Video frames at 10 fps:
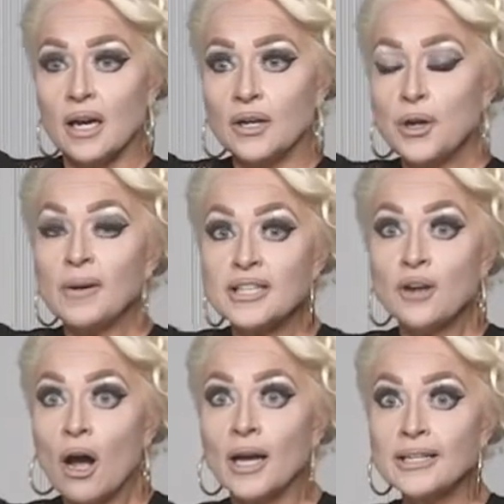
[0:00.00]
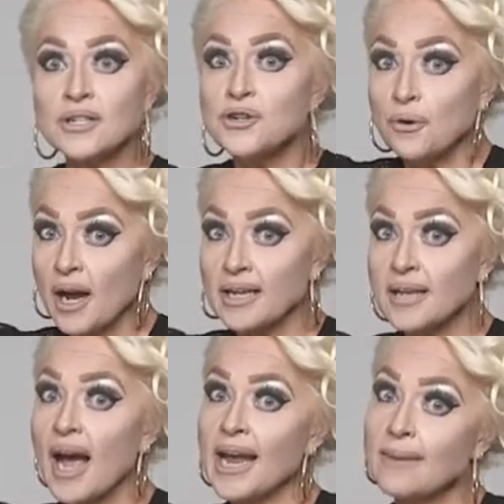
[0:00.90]
No, it's an honest, no guys,
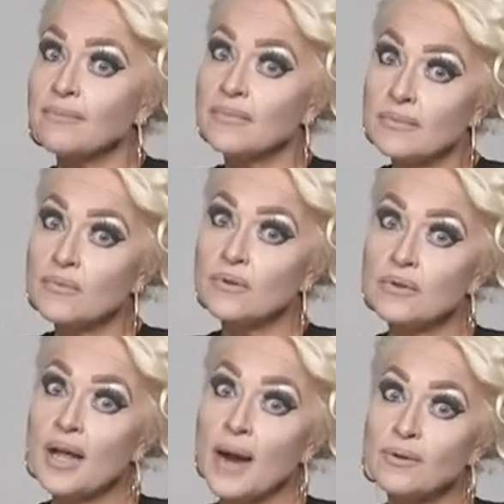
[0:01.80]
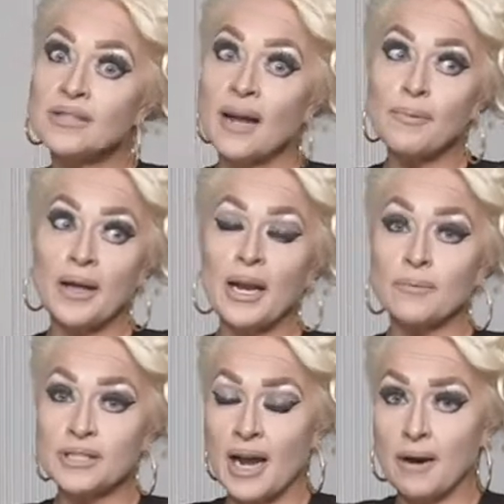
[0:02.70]
I was not planning on
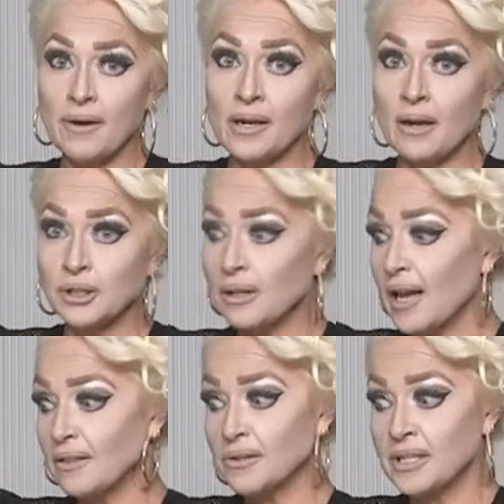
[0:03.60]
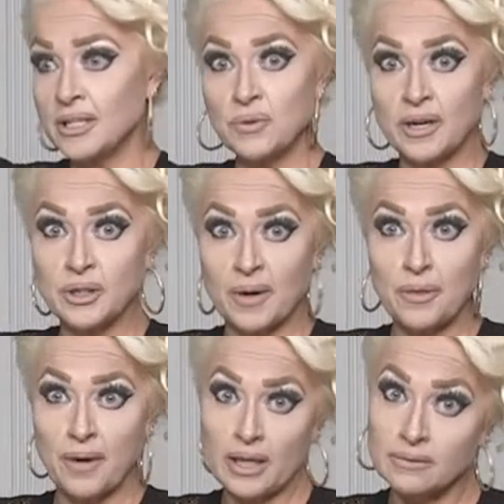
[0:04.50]
retiring on July 13th,
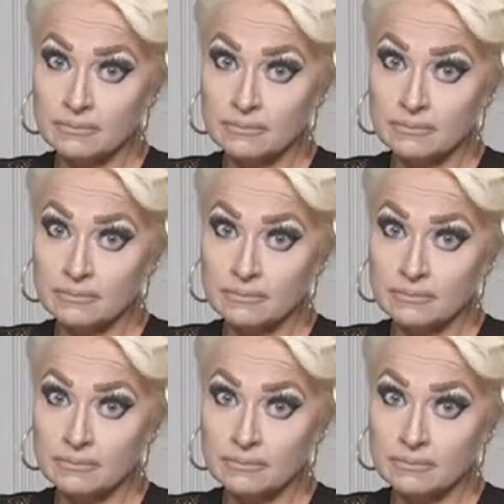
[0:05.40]
2023.